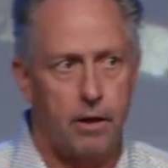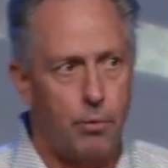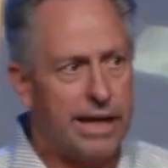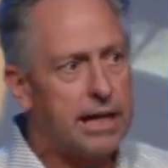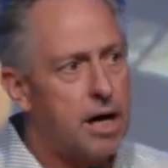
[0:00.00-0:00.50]

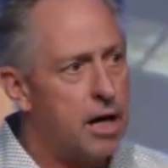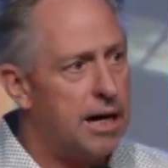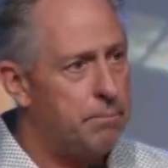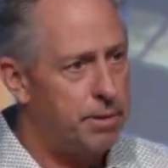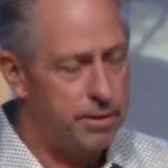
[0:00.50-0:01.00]
We get caught
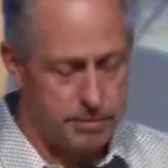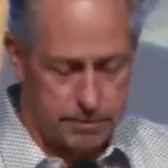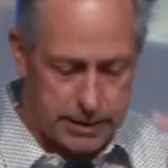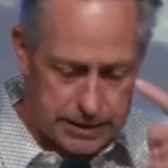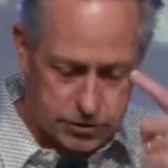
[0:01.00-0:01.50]
up
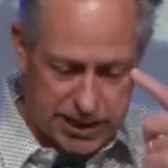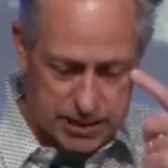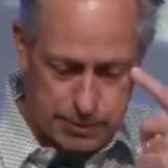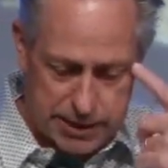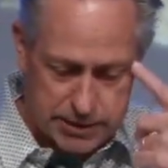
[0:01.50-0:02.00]
in
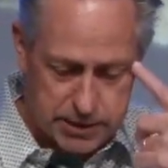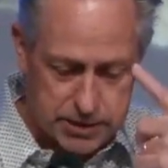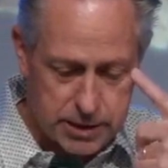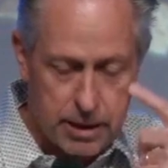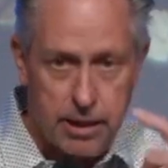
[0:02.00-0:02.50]

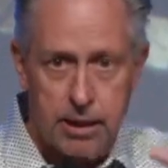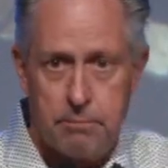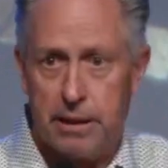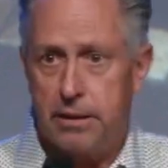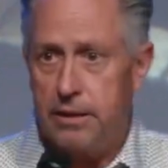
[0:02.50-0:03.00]
trespasses,
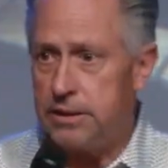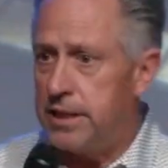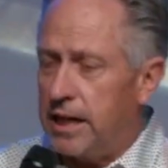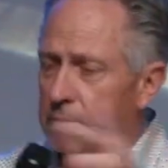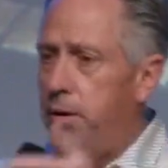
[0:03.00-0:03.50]
but the
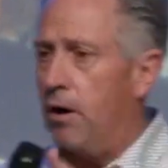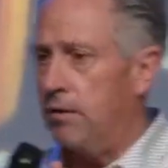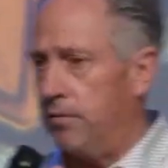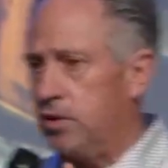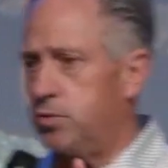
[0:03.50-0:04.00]
second
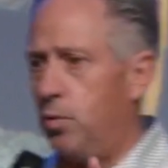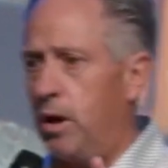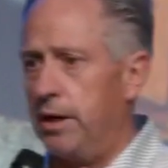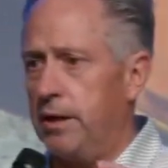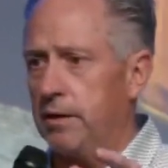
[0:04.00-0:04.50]
part of verse
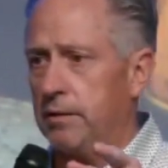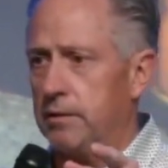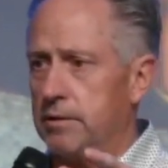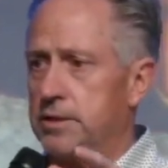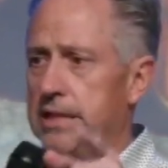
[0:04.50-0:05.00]
1
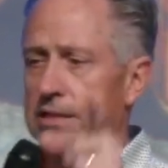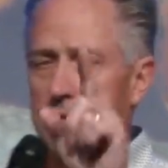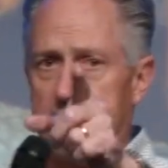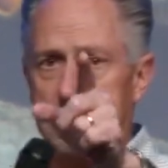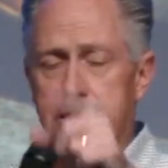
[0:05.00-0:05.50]
says
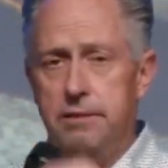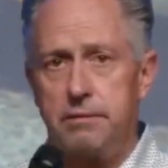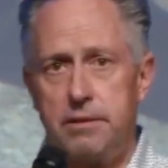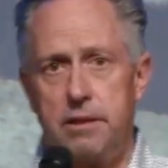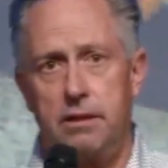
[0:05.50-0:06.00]
this
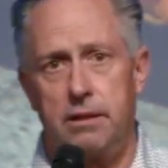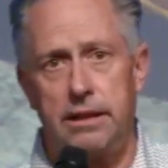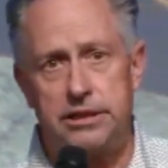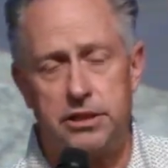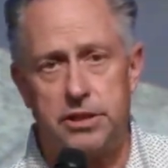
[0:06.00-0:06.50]

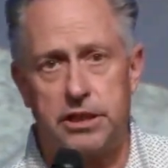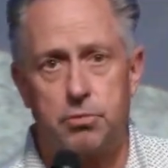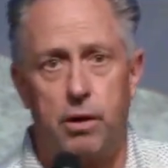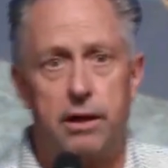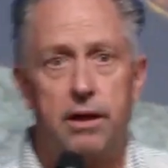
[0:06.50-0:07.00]
Galatians
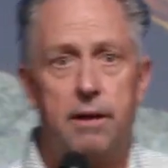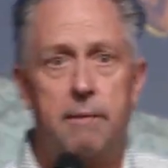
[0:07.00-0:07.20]
6 1.